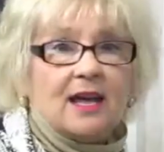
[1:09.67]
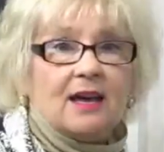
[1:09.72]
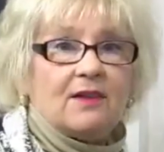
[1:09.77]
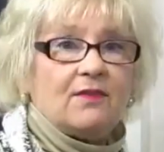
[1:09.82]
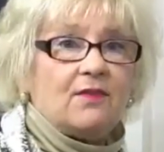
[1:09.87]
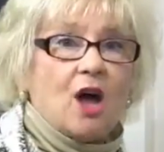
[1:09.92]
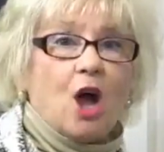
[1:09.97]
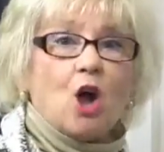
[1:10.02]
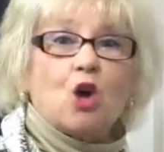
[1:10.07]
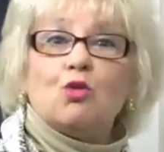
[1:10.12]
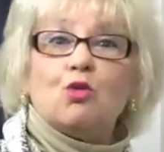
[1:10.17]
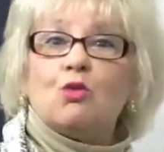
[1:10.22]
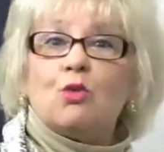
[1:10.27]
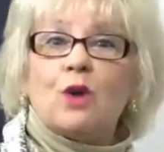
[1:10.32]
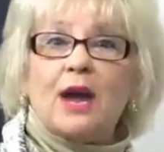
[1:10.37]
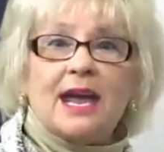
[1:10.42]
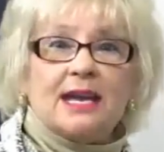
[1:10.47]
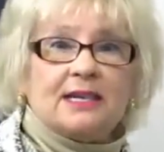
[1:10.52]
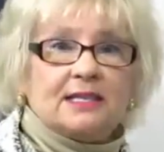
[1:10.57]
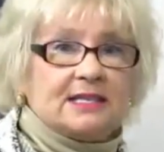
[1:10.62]
A, a
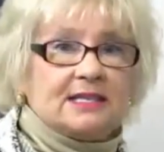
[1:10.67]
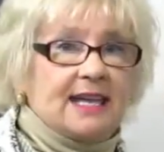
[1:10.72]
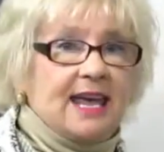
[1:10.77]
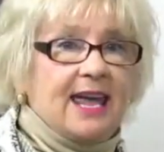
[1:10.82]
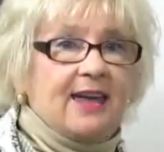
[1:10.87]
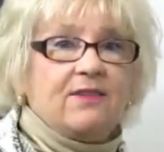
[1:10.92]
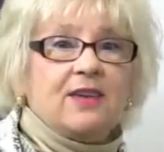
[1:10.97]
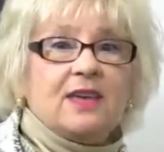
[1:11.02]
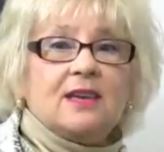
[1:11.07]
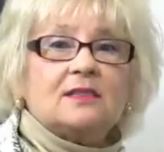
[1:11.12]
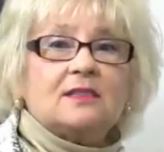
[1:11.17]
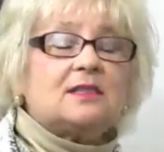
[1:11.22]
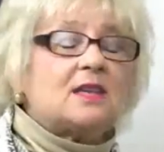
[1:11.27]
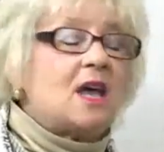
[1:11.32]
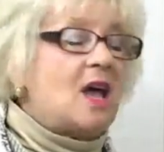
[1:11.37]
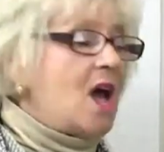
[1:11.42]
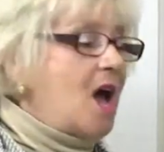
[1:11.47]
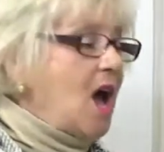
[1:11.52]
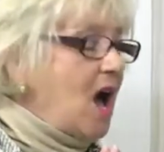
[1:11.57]
great savings,